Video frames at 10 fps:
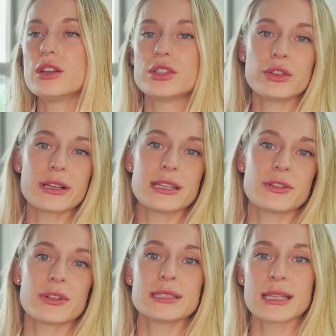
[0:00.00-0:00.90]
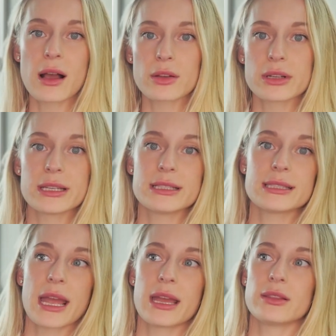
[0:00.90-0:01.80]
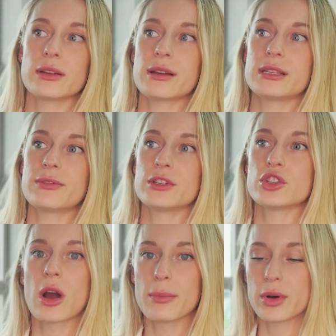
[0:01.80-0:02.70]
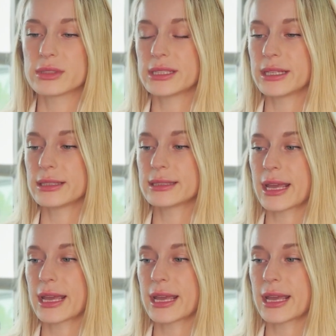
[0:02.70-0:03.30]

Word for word: to look at different salaries and look at different job postings,